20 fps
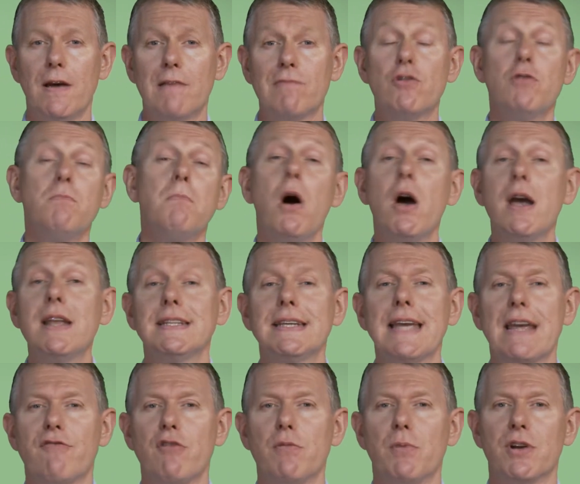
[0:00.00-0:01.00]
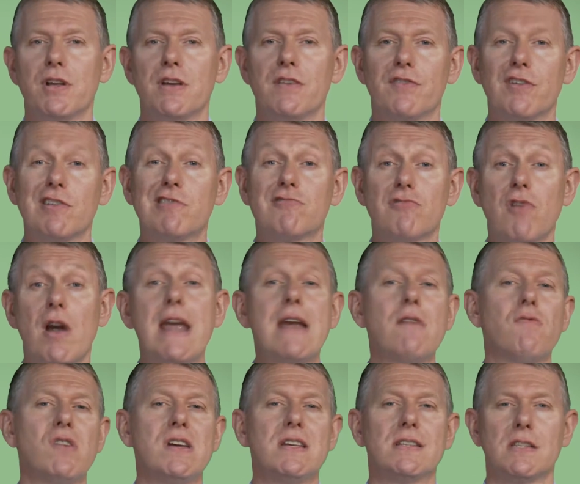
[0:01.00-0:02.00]
reminding everybody of the great
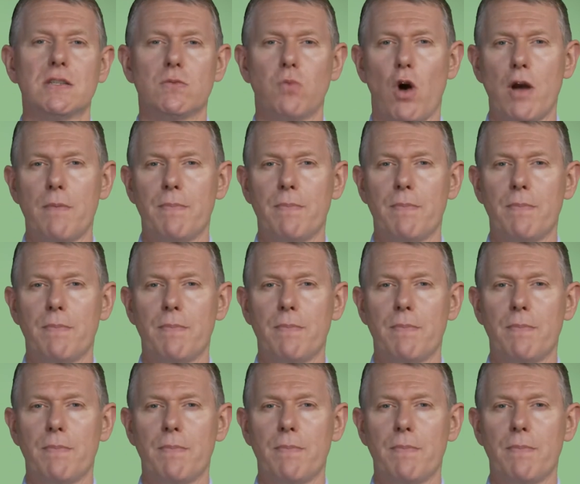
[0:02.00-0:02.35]
reasons why